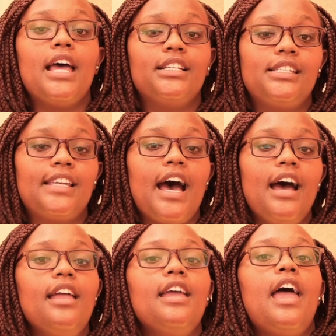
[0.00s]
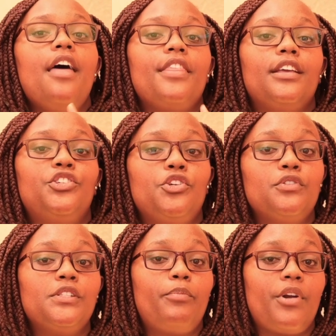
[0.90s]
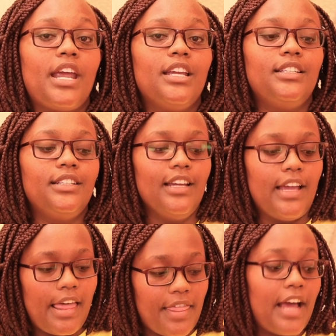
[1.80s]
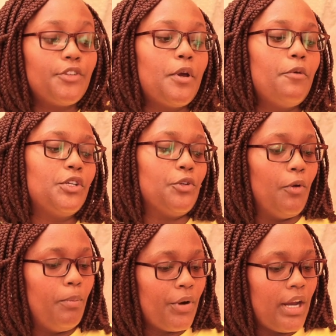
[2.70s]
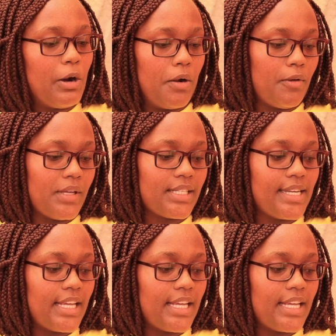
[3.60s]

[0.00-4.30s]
Esther and the Jews prayed, that way we should pray always,